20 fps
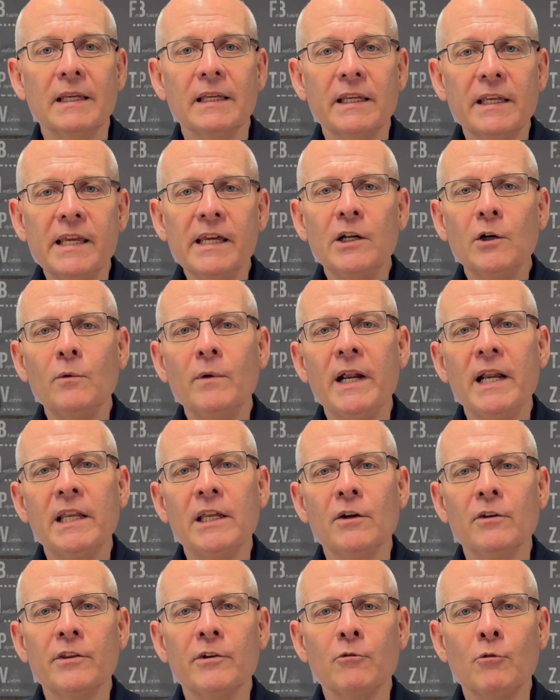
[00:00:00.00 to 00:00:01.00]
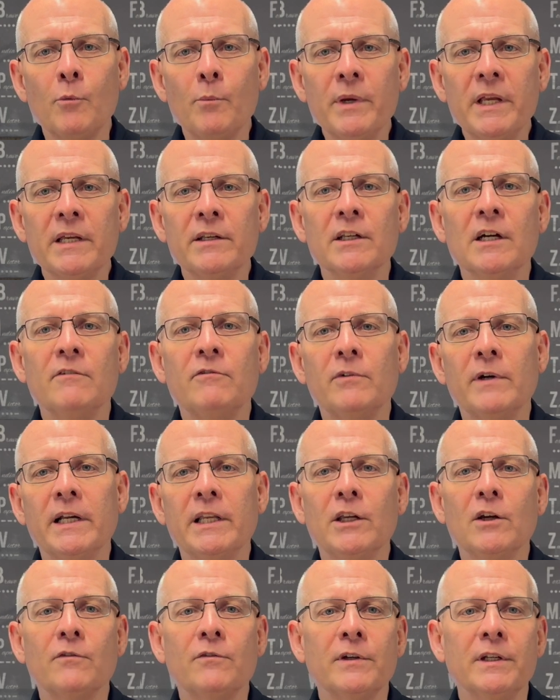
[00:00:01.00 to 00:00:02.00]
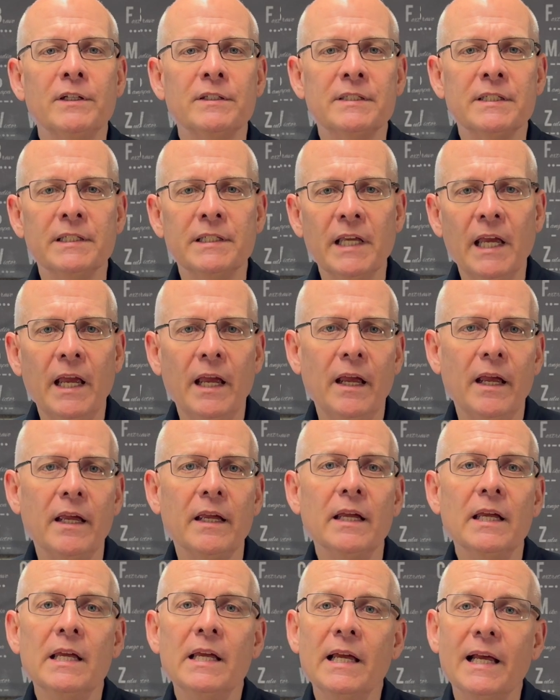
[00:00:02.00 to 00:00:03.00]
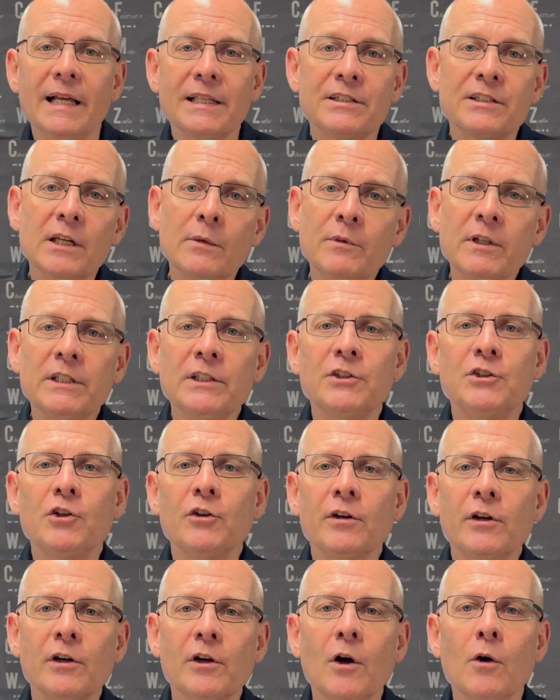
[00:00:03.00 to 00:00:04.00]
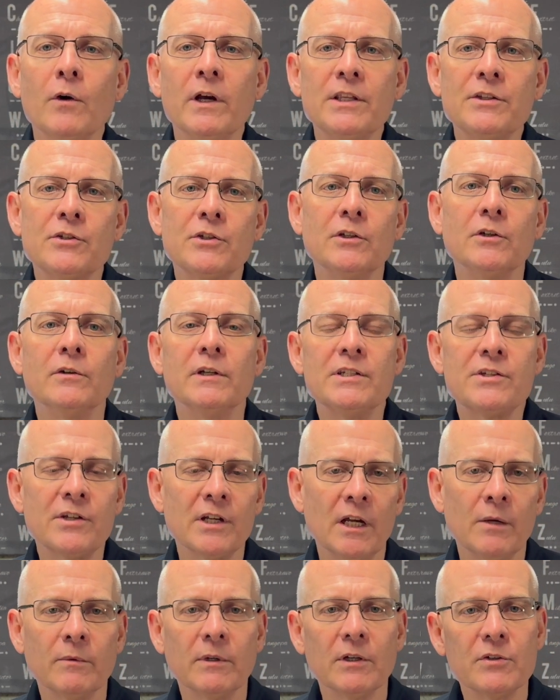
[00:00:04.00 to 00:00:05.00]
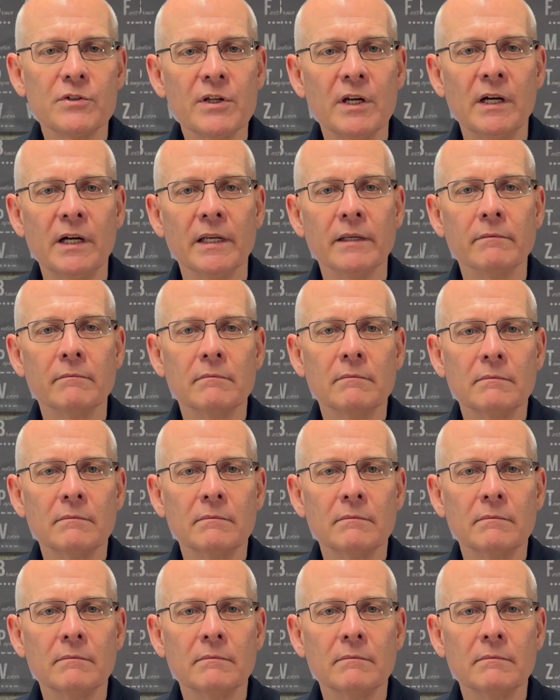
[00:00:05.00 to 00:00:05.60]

Get a radio that will be enough radio for you today and something that you can grow into as time goes on.